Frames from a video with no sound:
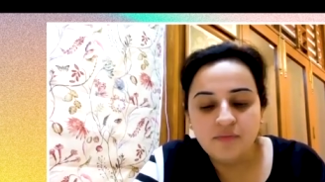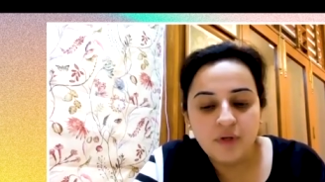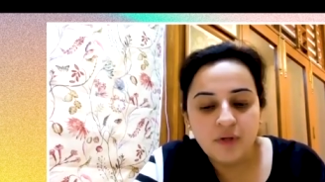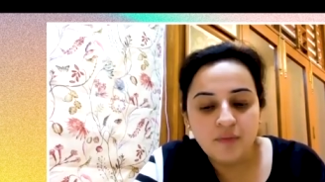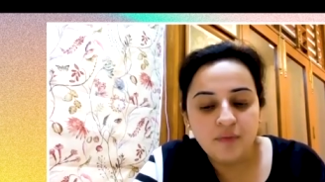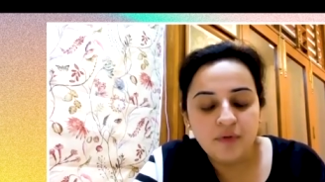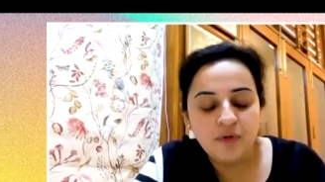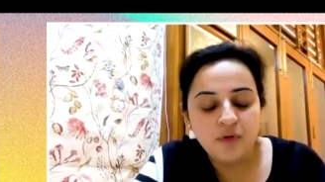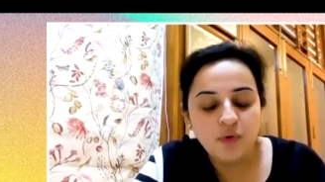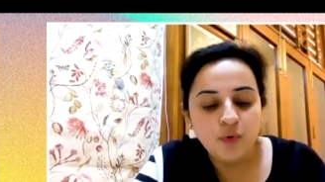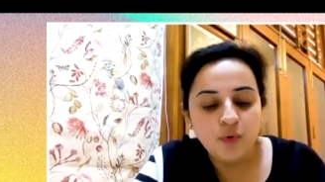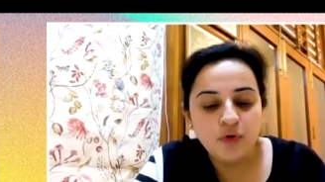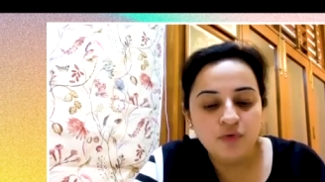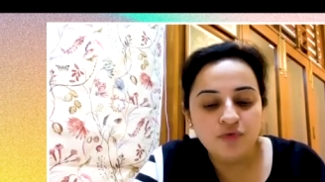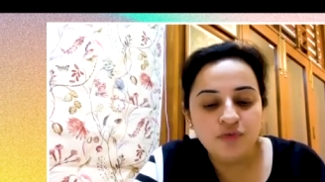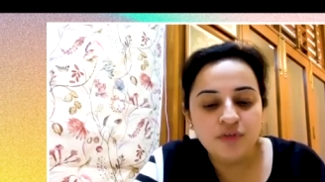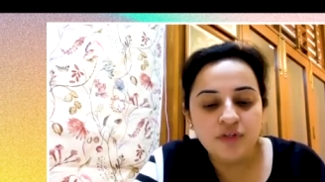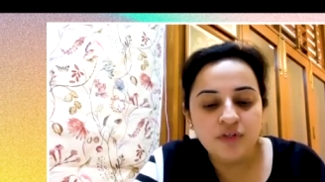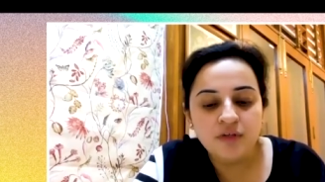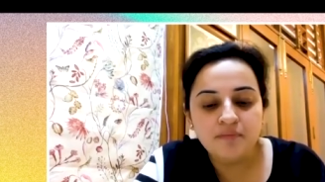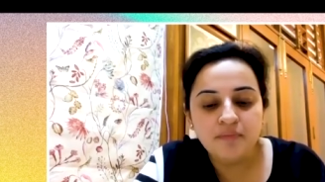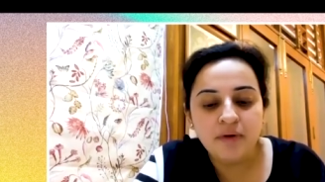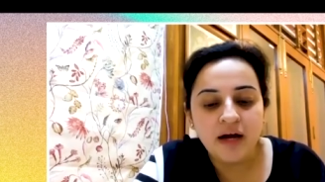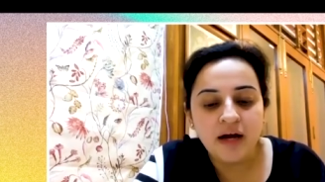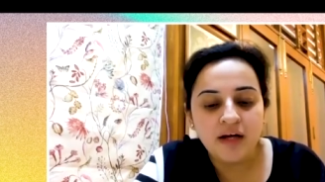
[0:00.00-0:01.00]
people do it for
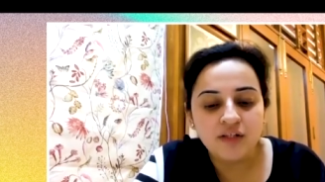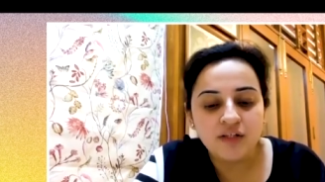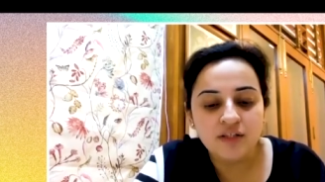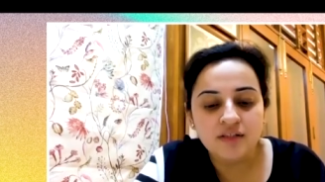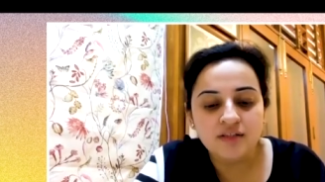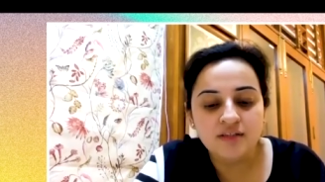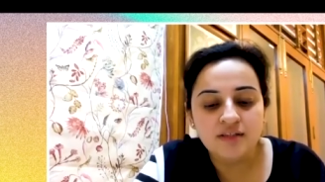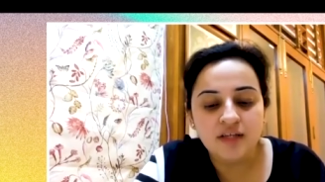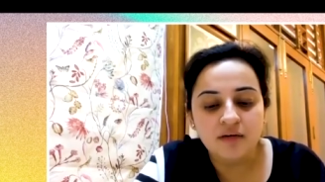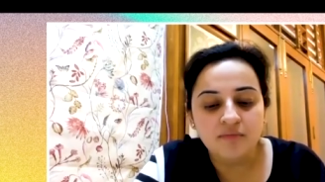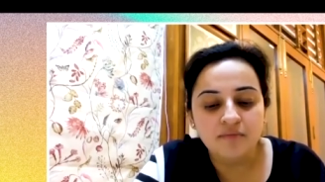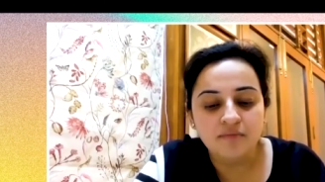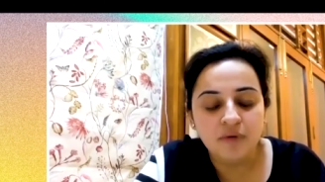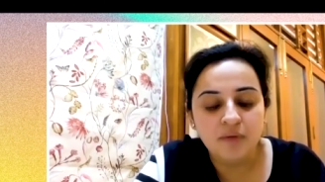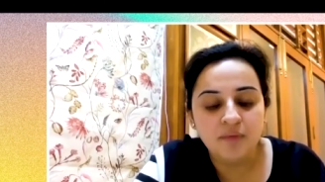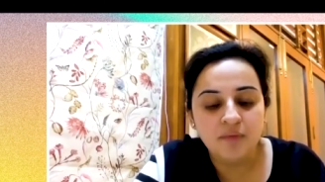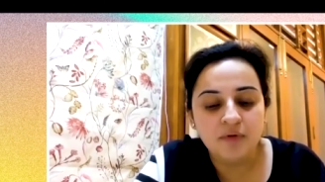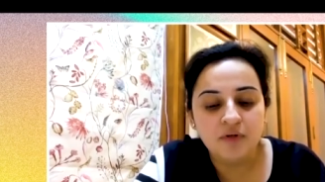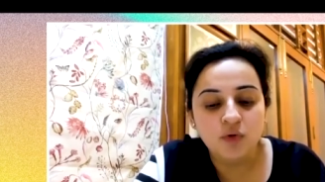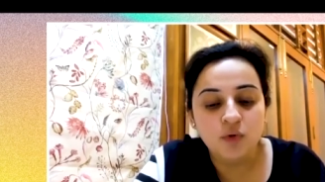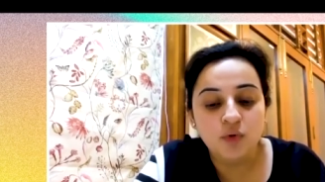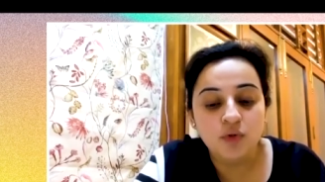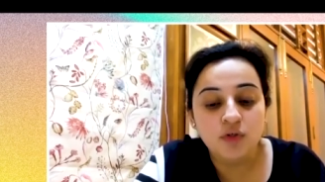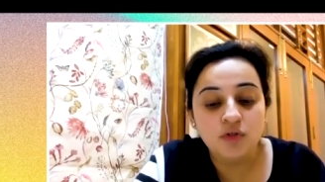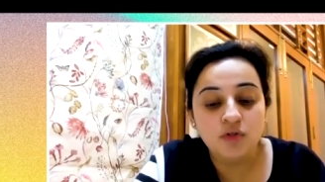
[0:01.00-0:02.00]
their passion, some people
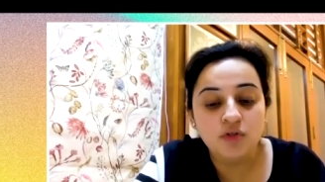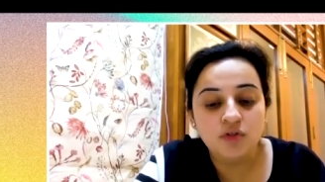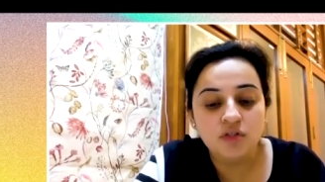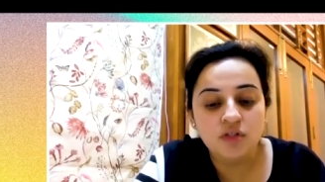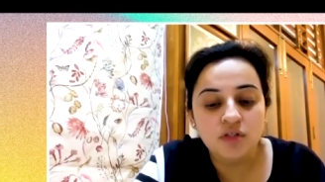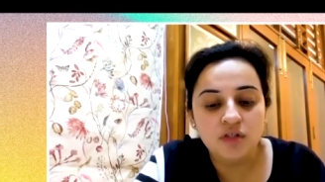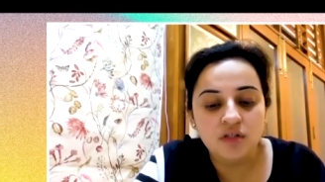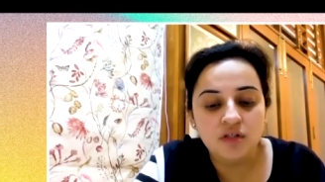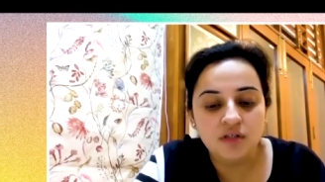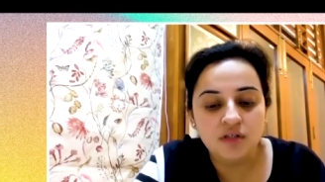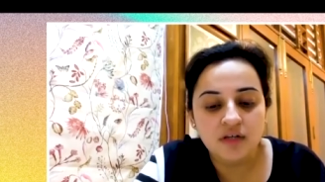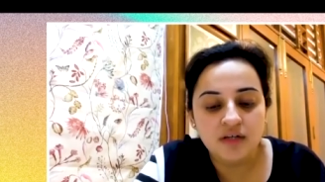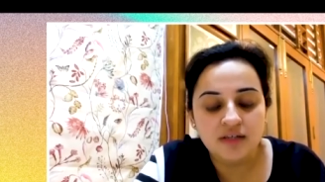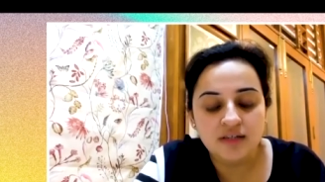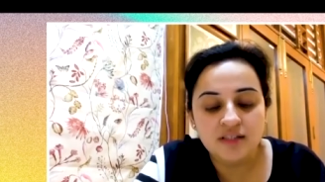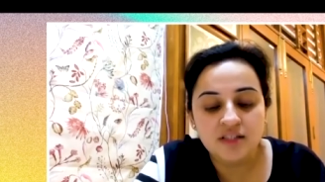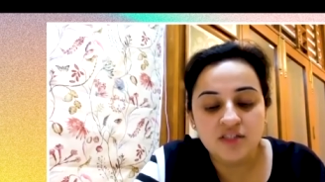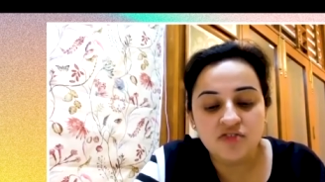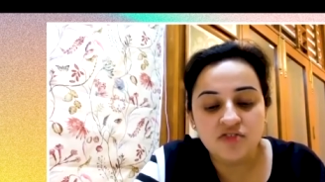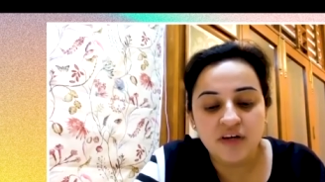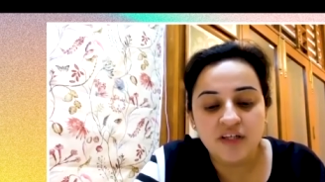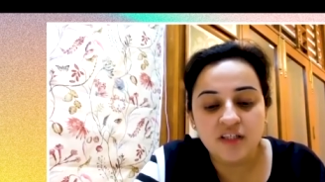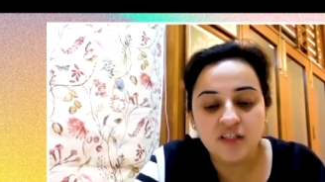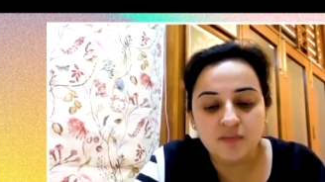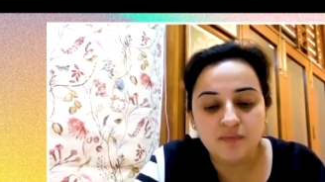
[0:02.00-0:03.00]
do it to, uh, as a
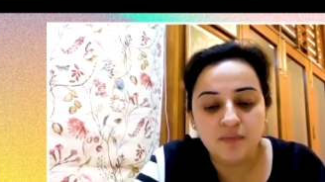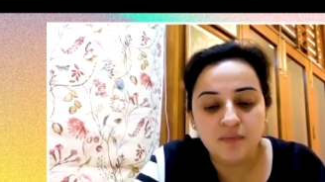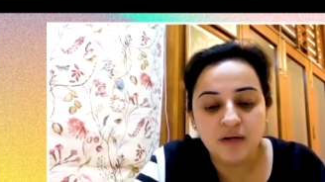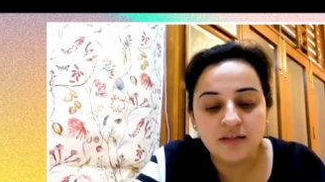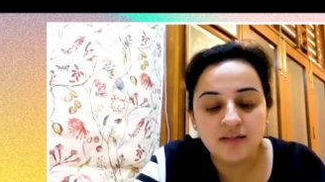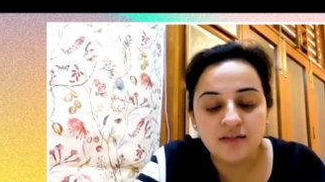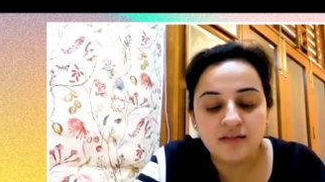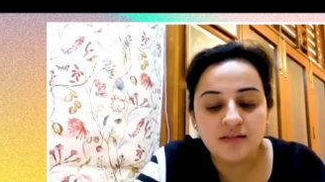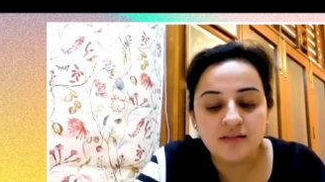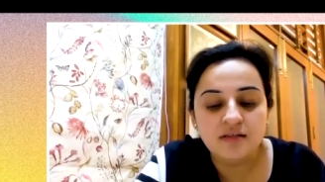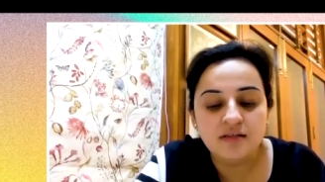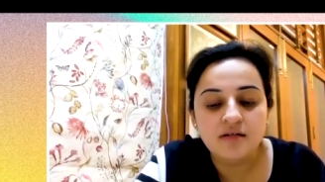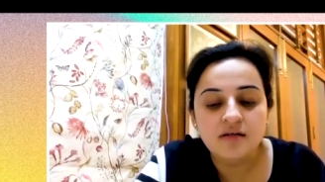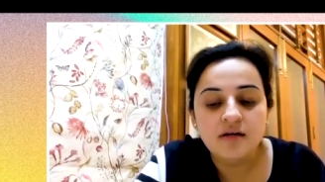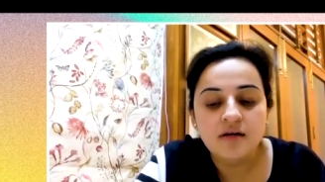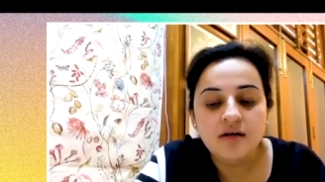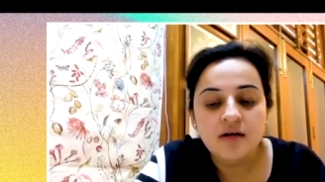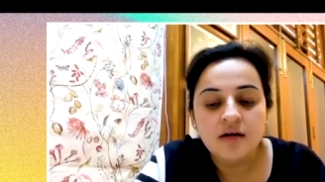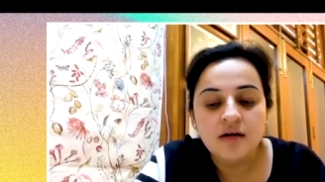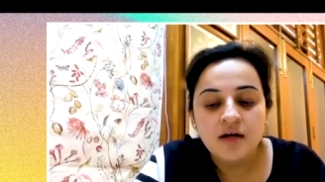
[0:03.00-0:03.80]
stress buster.